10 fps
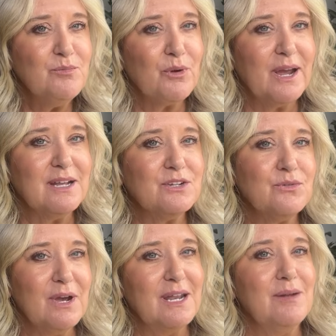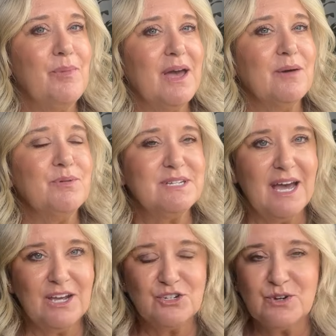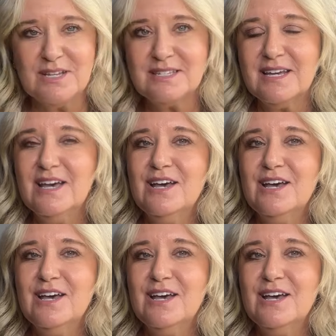brand created by a podiatrist.